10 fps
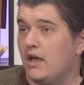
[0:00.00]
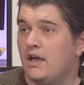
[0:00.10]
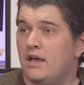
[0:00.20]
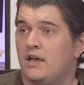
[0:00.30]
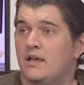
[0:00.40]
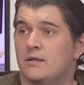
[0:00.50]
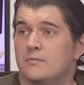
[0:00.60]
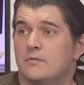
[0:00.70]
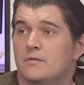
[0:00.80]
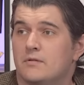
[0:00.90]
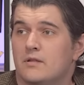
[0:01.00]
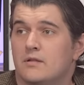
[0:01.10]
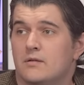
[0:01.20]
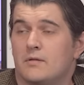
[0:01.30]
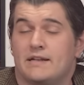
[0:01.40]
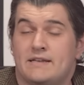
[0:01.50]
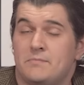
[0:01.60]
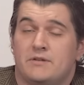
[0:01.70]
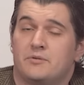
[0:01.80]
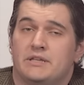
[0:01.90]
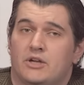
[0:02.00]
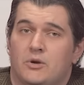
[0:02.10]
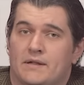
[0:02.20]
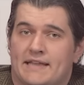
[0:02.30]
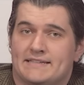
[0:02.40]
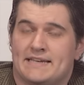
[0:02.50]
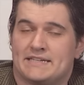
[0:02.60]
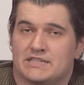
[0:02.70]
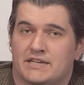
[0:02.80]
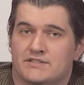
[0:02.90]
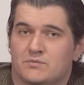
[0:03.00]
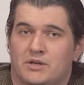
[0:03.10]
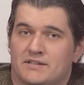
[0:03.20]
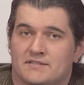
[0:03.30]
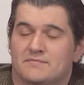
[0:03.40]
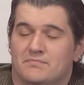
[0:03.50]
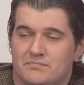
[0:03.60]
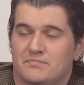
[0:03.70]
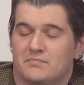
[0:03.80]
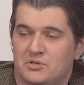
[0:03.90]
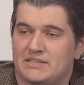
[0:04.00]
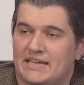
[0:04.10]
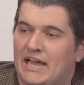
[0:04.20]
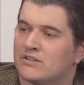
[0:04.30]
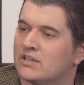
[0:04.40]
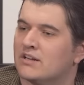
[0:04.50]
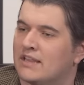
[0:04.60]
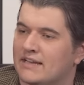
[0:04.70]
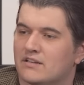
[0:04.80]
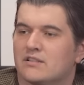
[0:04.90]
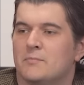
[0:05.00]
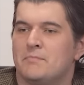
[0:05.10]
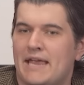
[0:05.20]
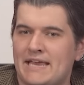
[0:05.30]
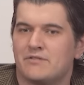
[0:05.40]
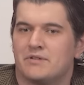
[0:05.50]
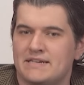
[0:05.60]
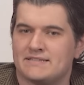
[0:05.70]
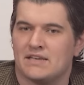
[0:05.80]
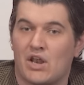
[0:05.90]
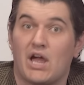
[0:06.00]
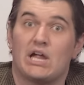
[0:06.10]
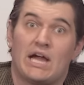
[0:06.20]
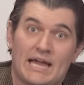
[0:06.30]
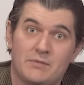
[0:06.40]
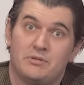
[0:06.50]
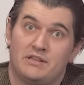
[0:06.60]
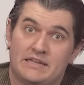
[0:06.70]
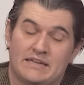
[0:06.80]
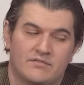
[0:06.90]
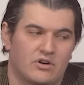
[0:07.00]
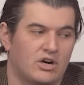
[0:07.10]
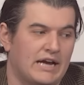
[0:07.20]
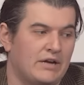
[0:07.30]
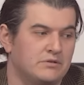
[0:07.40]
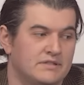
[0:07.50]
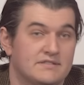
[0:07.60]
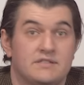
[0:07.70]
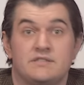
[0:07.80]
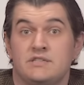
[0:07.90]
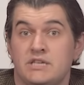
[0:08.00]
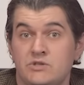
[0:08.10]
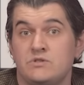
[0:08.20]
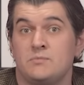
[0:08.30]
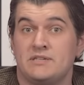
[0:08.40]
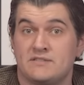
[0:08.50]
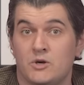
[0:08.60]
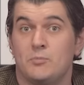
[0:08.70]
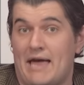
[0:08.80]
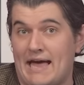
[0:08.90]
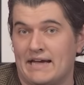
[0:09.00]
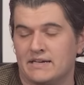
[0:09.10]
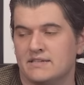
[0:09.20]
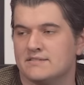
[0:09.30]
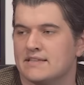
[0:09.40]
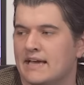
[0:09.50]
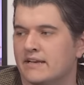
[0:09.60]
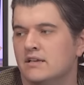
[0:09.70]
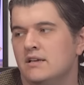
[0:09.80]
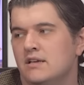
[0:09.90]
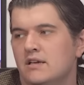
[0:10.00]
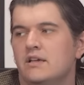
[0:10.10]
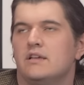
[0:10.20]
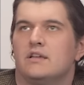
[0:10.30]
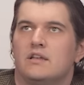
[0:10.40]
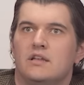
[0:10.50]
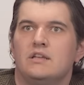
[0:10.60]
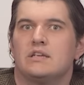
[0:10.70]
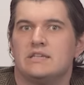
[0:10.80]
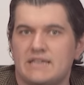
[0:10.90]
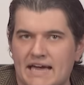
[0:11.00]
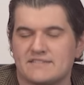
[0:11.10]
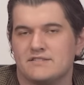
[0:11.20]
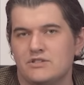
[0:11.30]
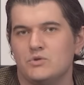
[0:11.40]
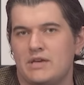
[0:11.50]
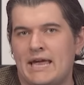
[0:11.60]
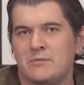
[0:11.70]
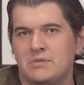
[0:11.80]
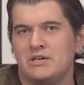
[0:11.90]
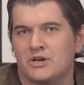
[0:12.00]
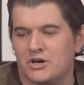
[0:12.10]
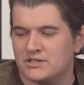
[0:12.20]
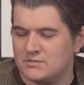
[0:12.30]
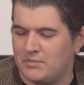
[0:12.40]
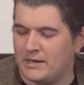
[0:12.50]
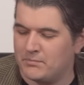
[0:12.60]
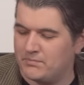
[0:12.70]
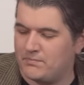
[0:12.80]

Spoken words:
I didn't mean to really go on that tangent. I just wanted to put that out there, that the main reason I believe our outlets continue to be so bad is that, yes, you can be hurt by